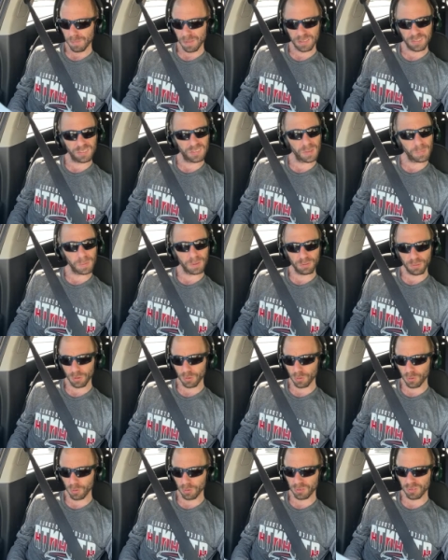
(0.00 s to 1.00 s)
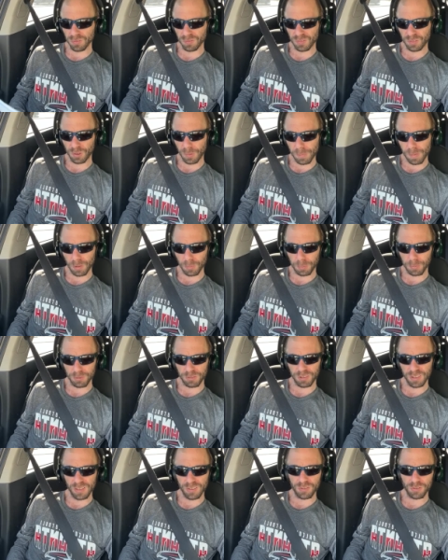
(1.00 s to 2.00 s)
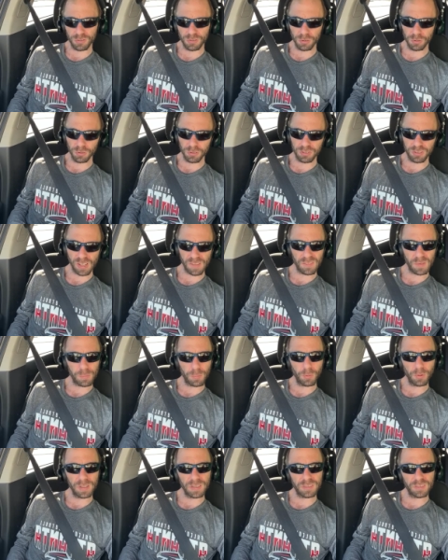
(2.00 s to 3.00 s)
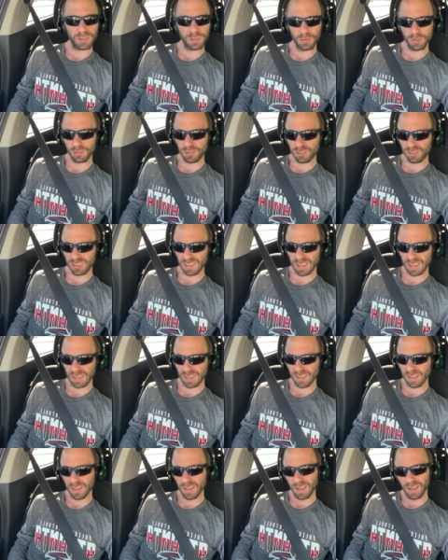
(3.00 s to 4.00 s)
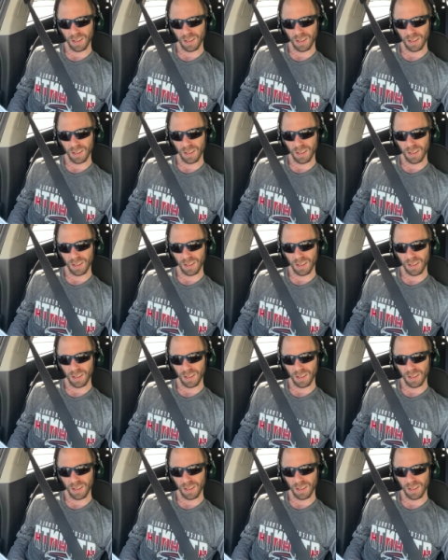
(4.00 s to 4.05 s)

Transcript: Mississippi Rules of Criminal Procedure Rule 7.2c